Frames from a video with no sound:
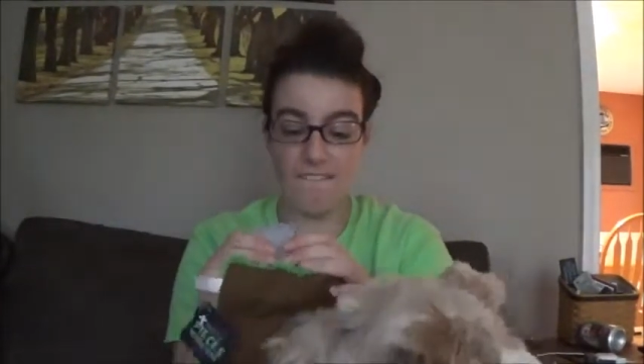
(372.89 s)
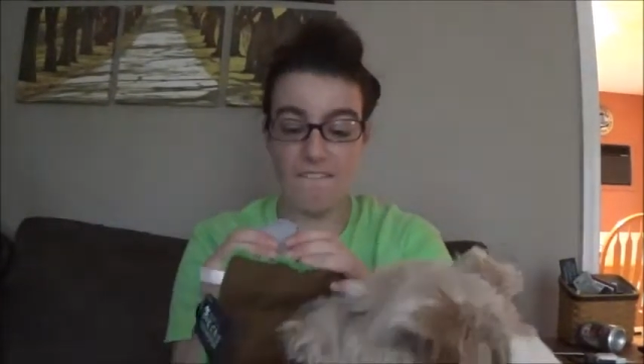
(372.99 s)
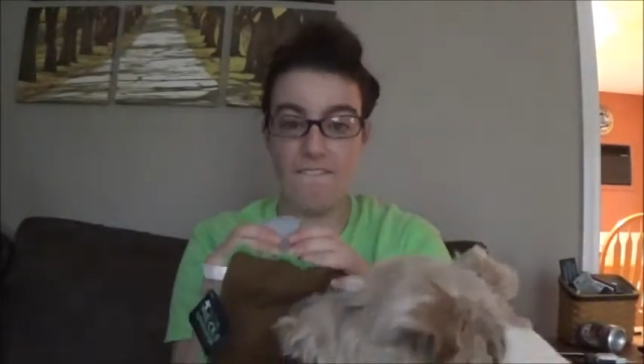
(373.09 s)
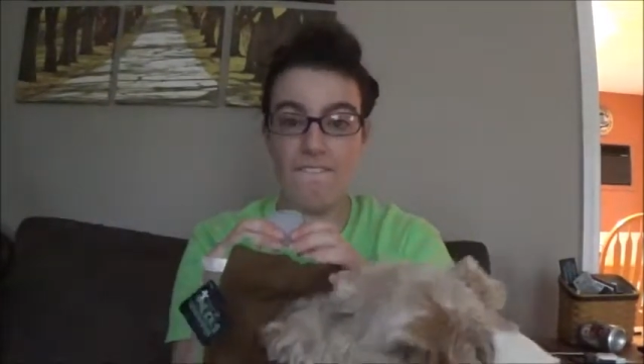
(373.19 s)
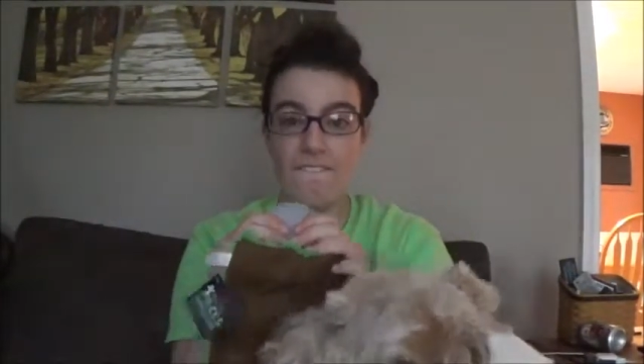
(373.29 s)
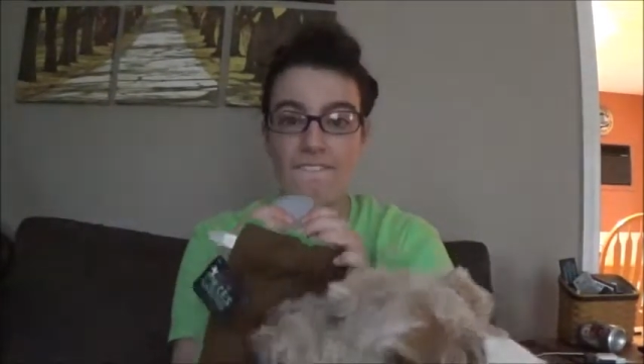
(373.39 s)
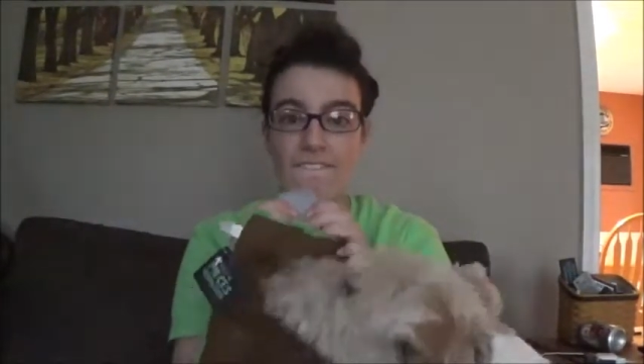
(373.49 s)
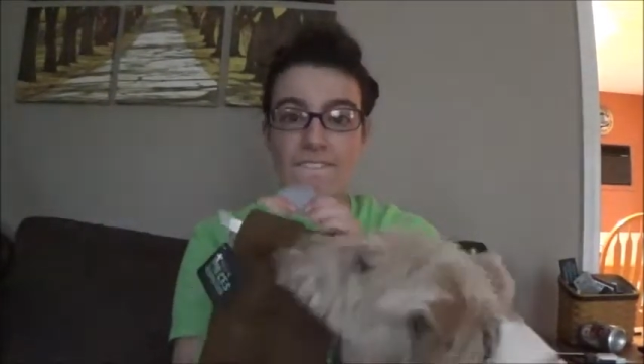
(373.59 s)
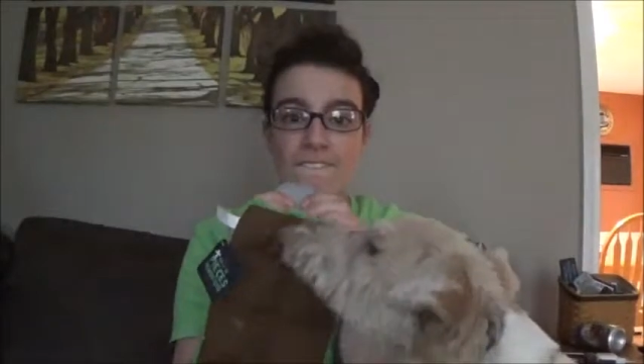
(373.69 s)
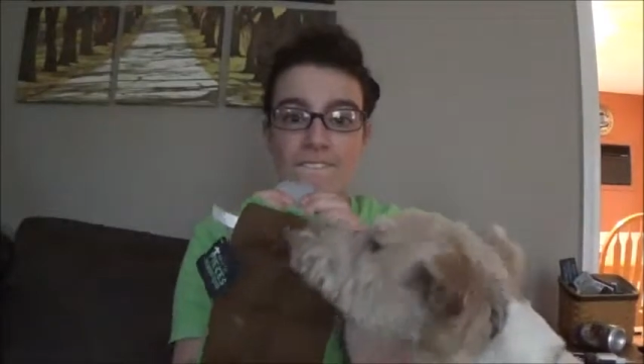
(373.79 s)

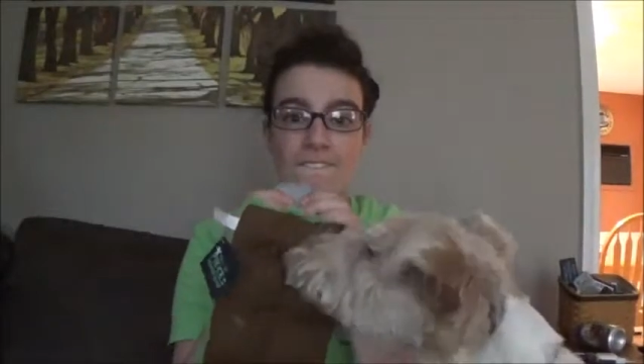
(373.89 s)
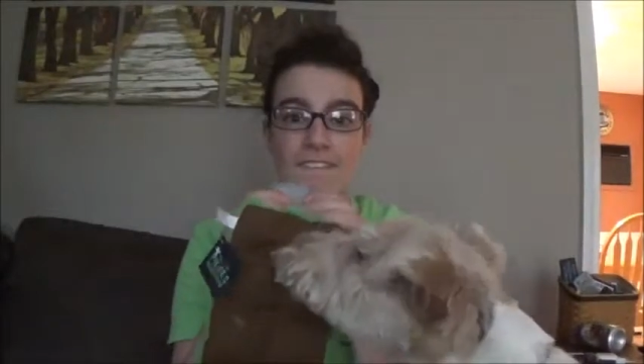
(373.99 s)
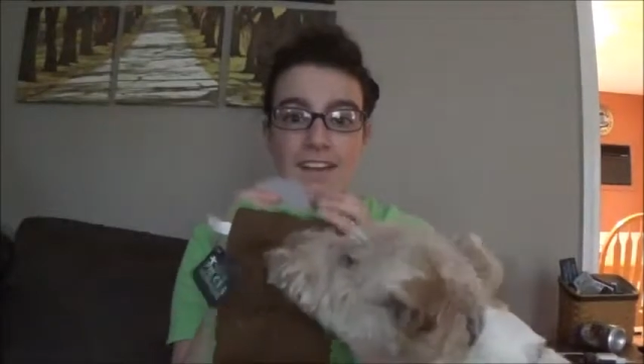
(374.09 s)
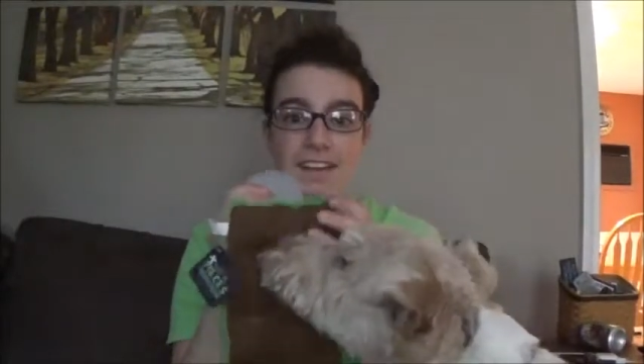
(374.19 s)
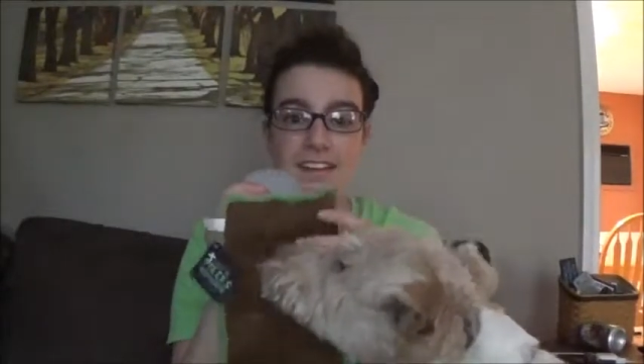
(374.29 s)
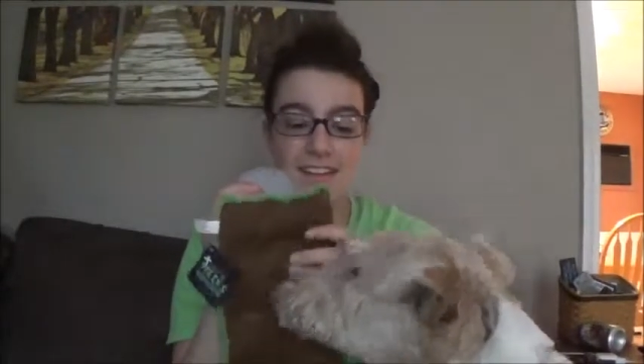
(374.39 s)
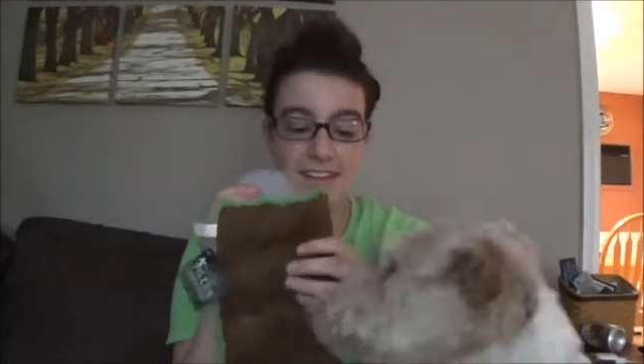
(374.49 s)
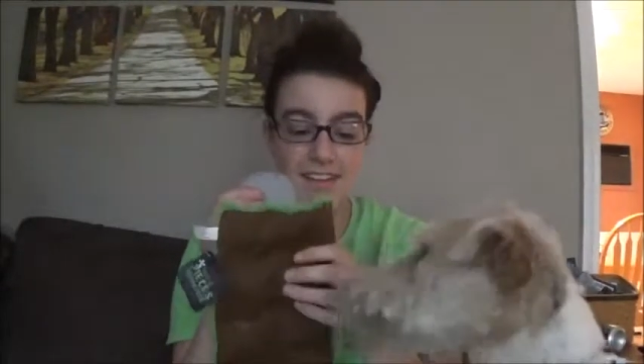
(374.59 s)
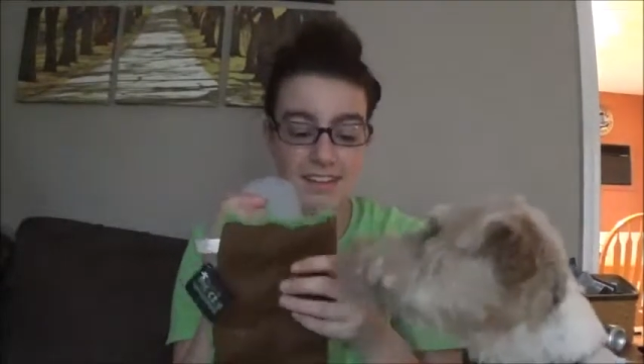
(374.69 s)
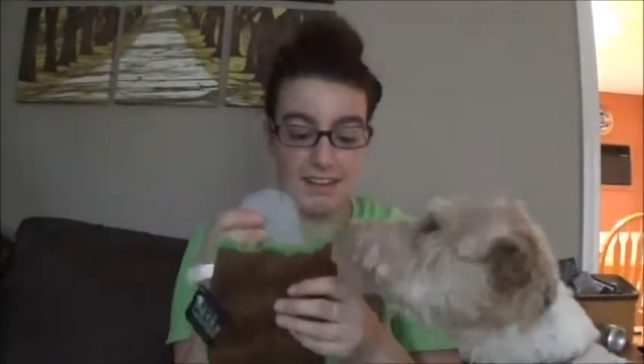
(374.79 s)
Oh,
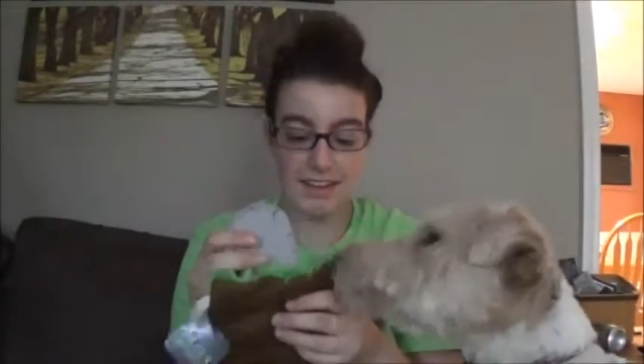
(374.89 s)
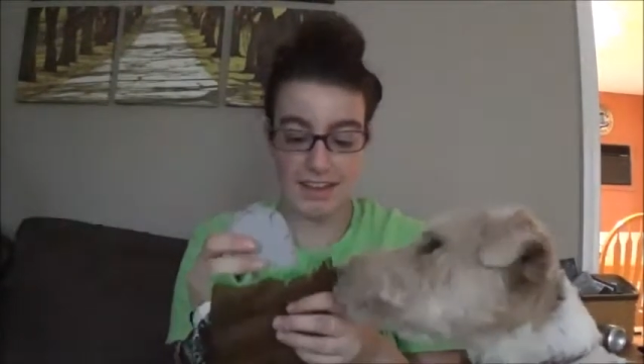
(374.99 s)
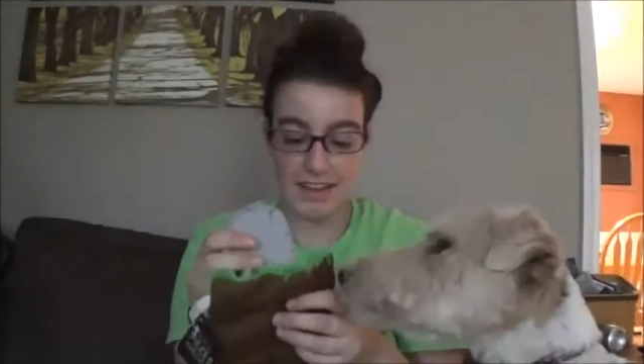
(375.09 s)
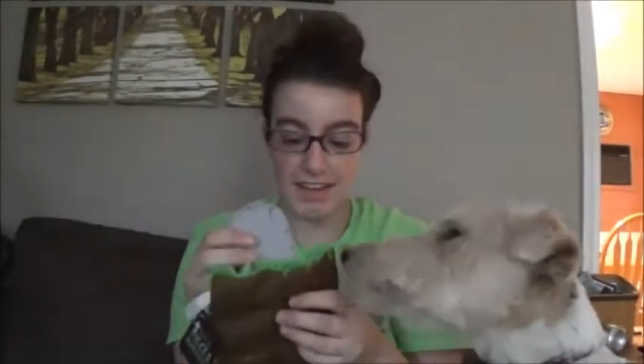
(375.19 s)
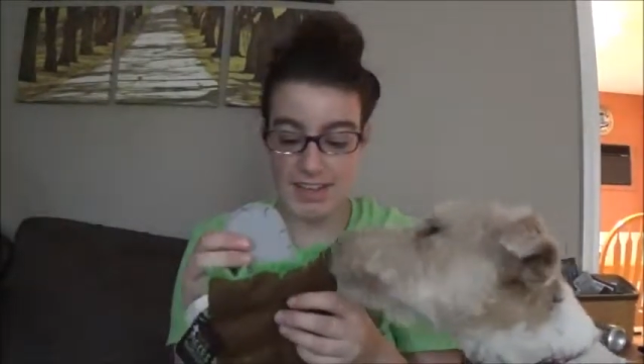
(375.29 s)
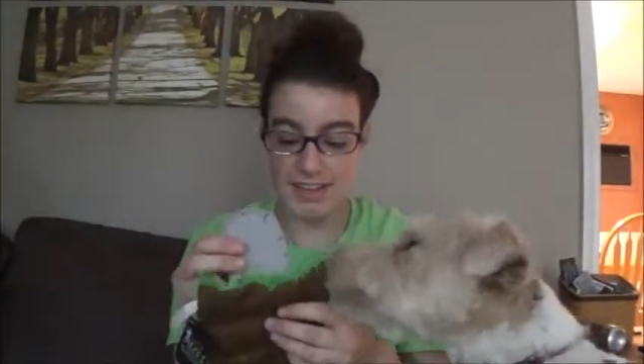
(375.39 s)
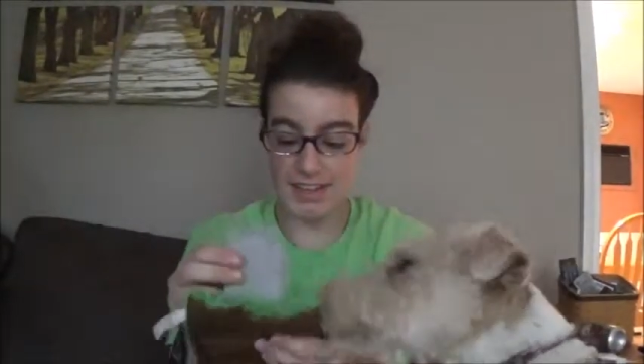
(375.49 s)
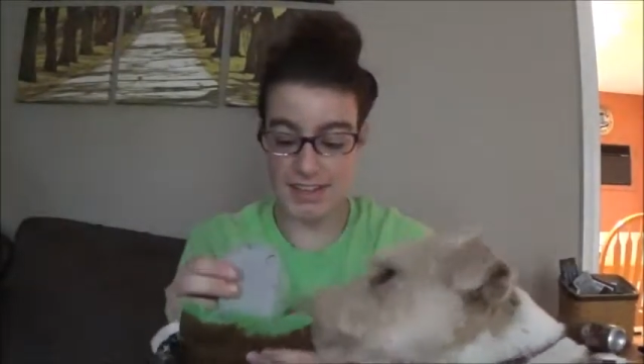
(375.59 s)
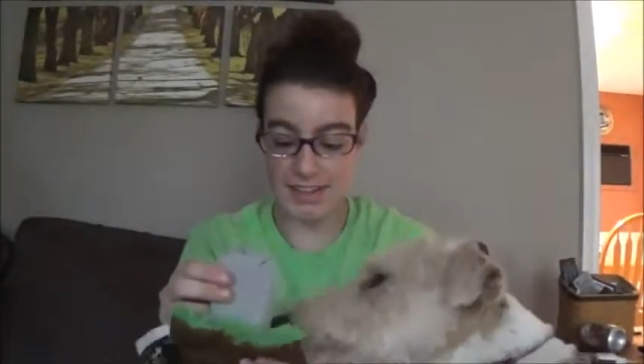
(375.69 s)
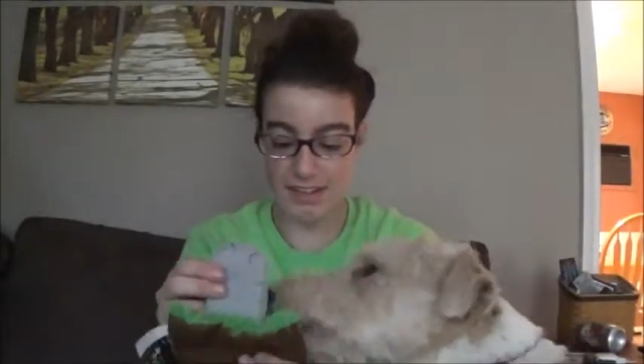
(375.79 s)
I guess
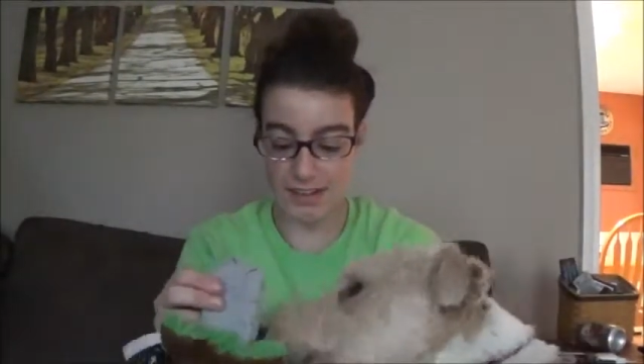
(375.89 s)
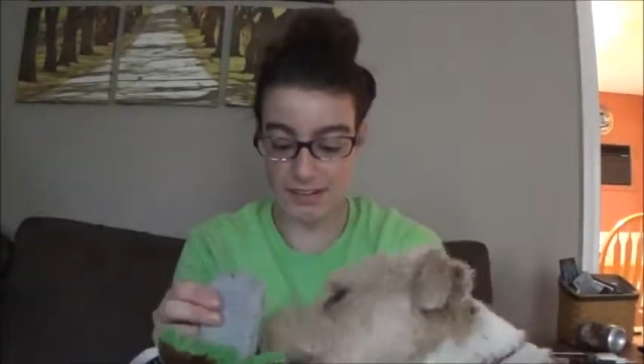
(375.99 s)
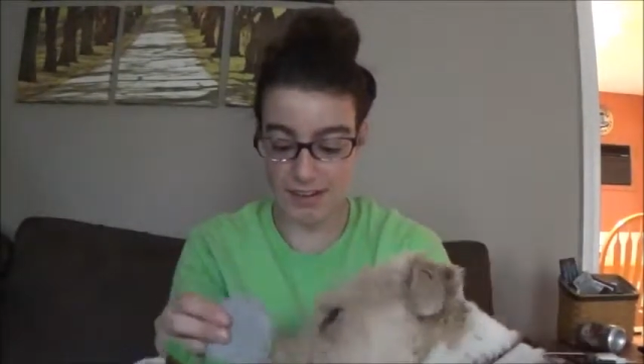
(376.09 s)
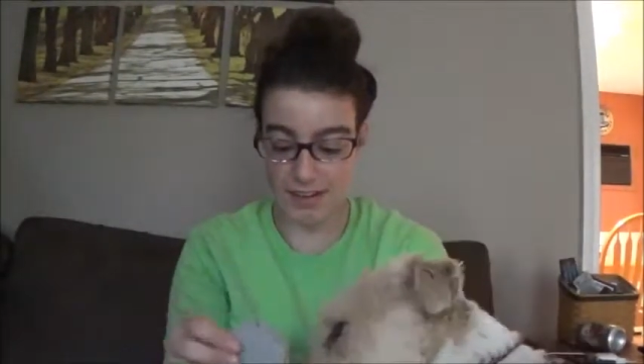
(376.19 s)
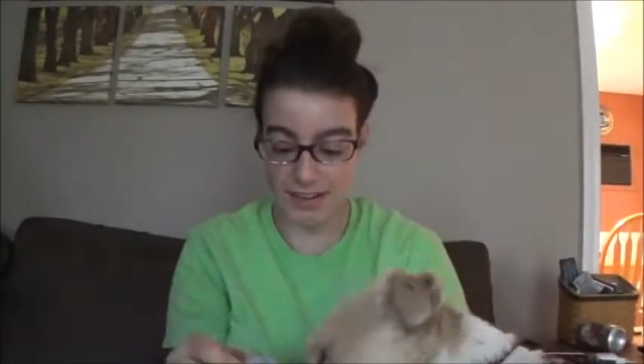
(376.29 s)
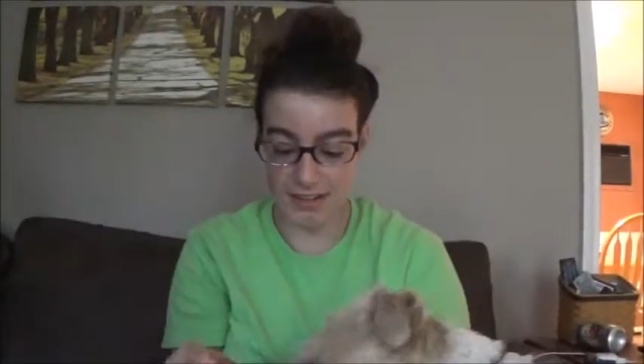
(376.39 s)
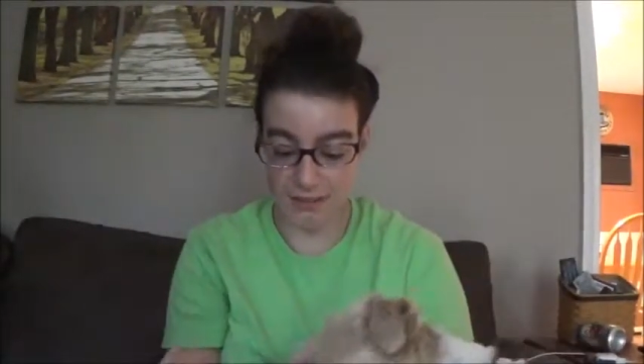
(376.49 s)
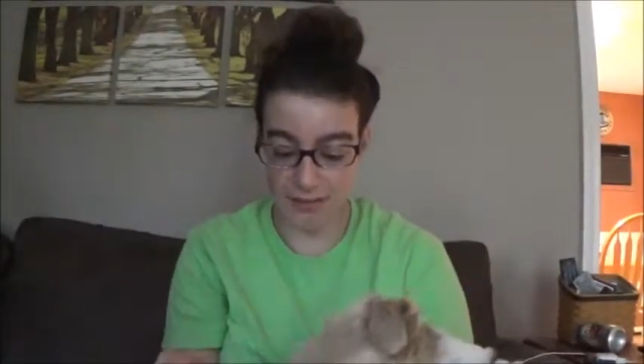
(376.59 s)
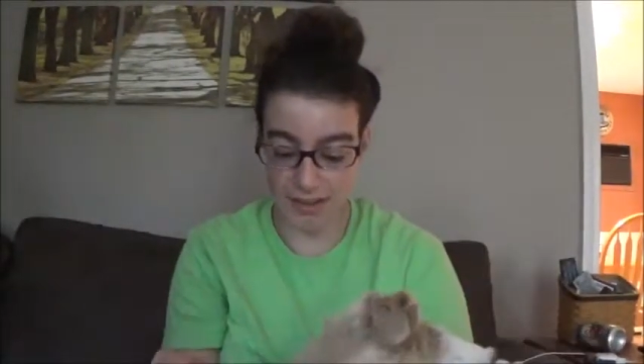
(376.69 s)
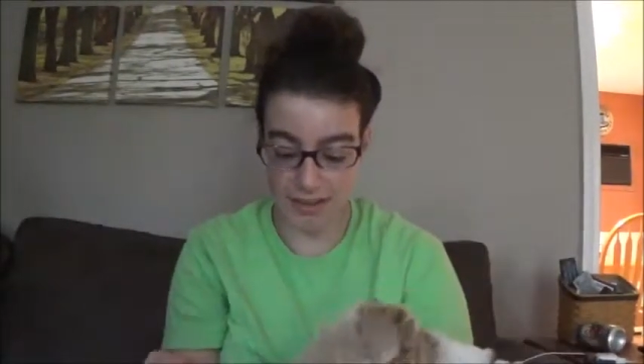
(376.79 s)
this is a doggy
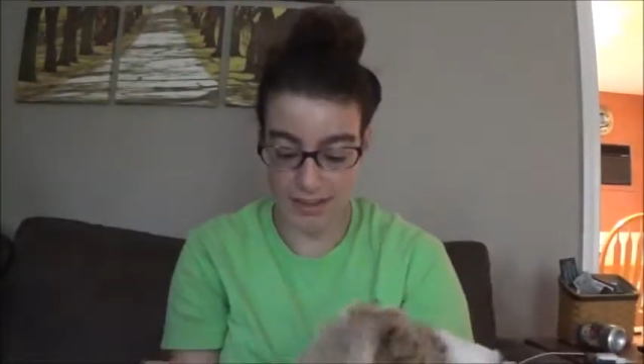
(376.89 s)
toy.